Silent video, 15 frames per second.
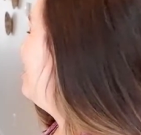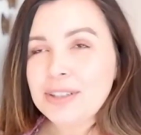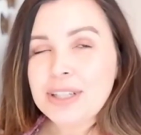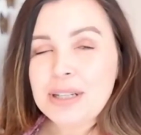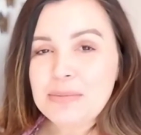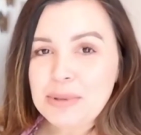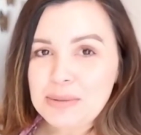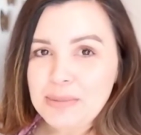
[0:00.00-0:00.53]
We're
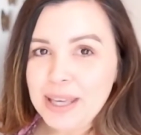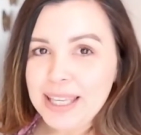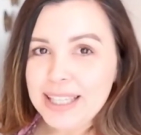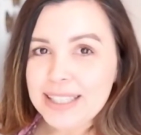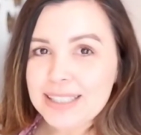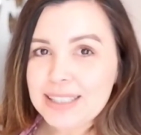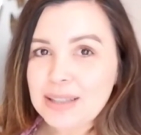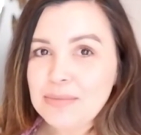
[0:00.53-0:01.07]
gonna be
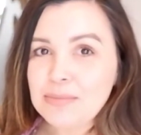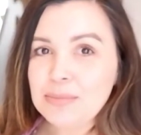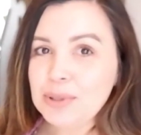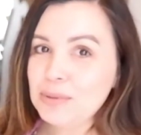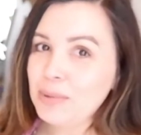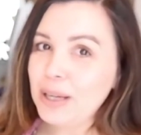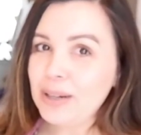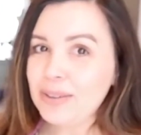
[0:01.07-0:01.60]
making some
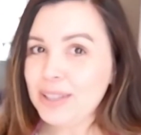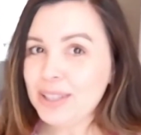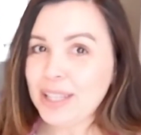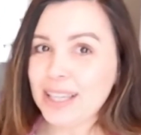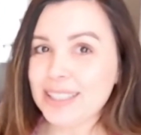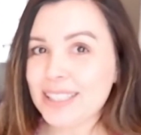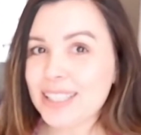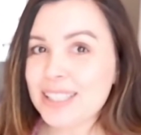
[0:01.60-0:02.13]
blueberry
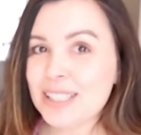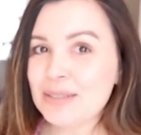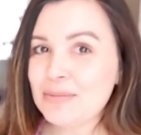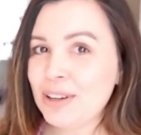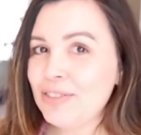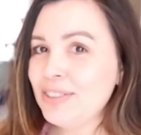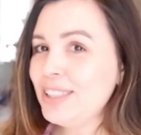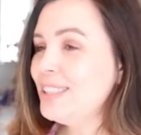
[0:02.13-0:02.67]
lactation
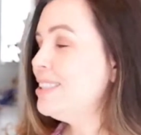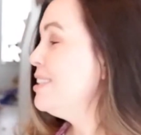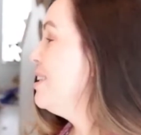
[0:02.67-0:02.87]
muffins.